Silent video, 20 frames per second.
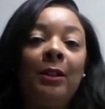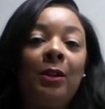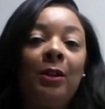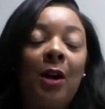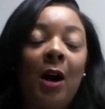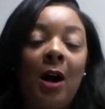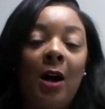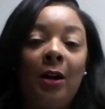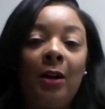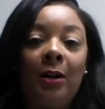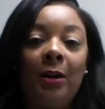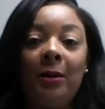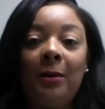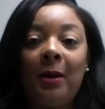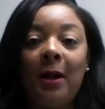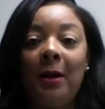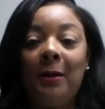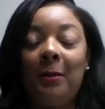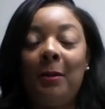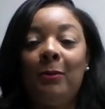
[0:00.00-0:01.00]
Sylacauga.
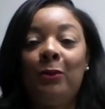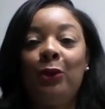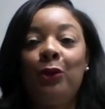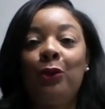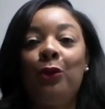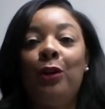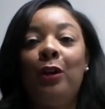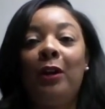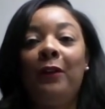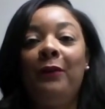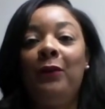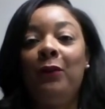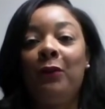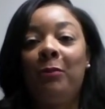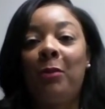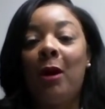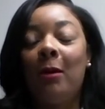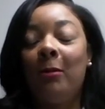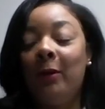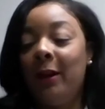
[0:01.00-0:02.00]
I'm sure none of you
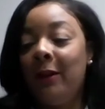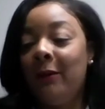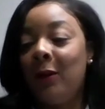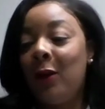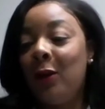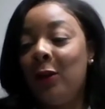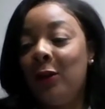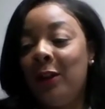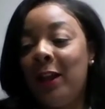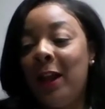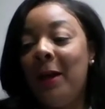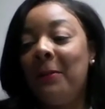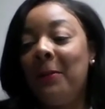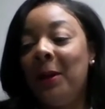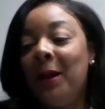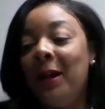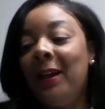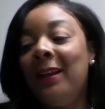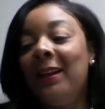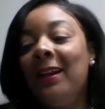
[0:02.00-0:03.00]
have probably ever heard of that,
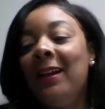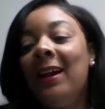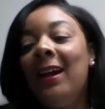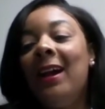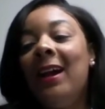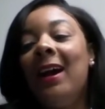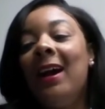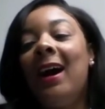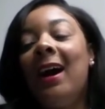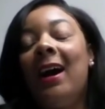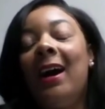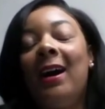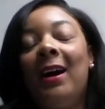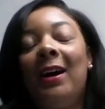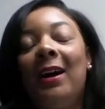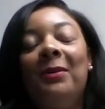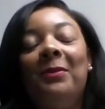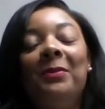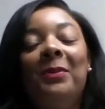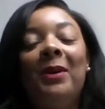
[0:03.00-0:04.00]
but
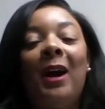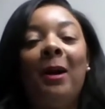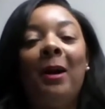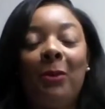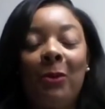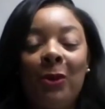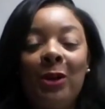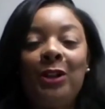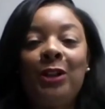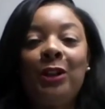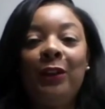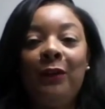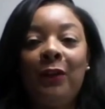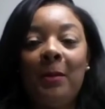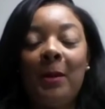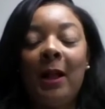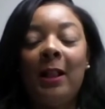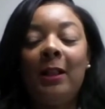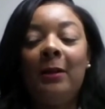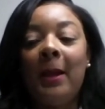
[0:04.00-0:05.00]
I'm originally
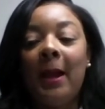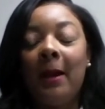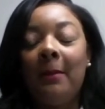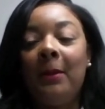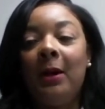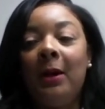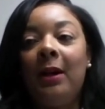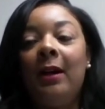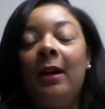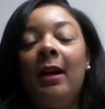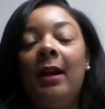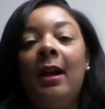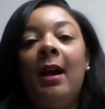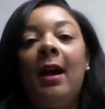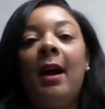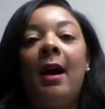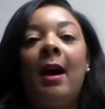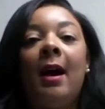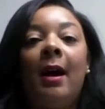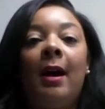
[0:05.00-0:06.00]
from Alabama.
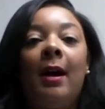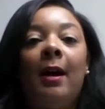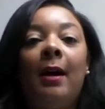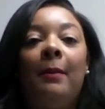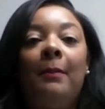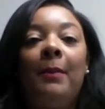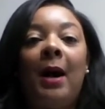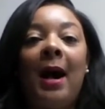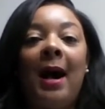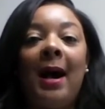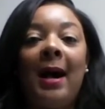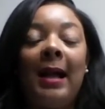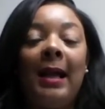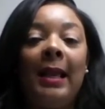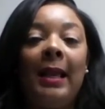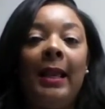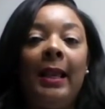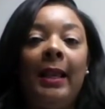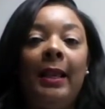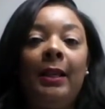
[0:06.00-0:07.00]

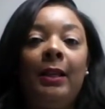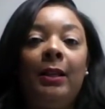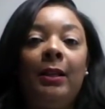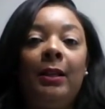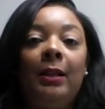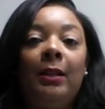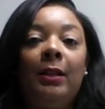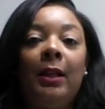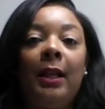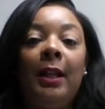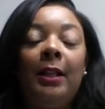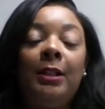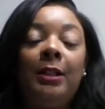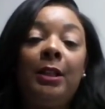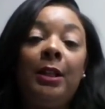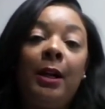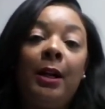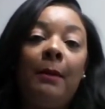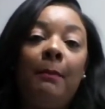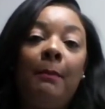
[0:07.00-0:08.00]
I
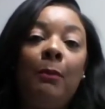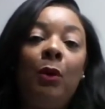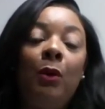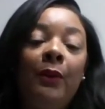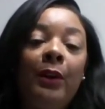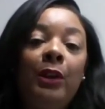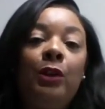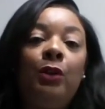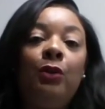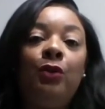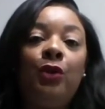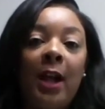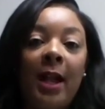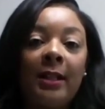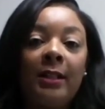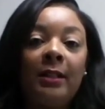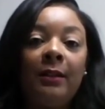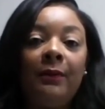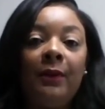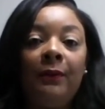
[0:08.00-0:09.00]
ended up moving to
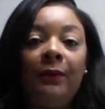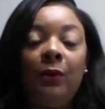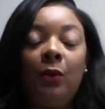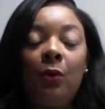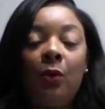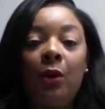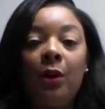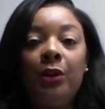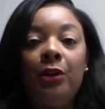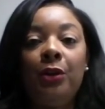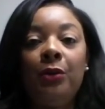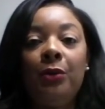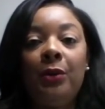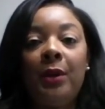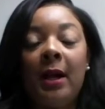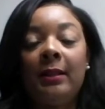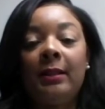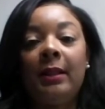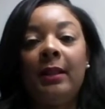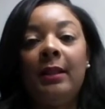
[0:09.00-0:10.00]
Jacksonville, Florida in
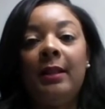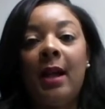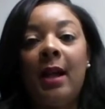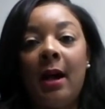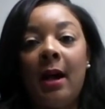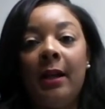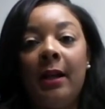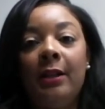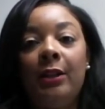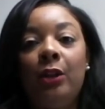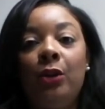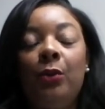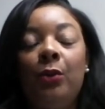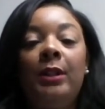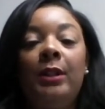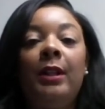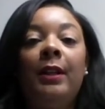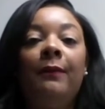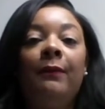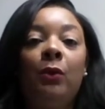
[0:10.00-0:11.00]
2009 to
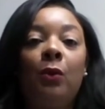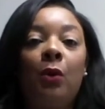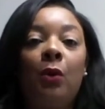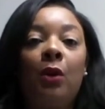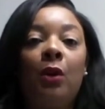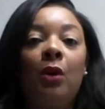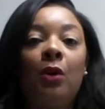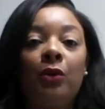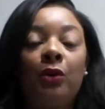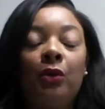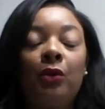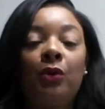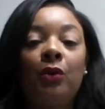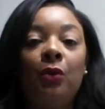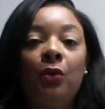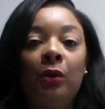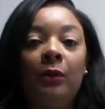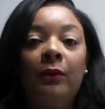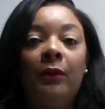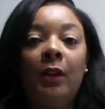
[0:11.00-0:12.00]
attend Florida Coastal
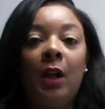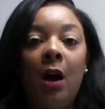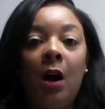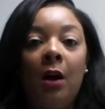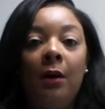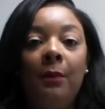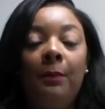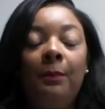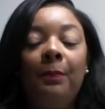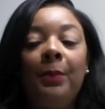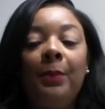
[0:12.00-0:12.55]
School of Law.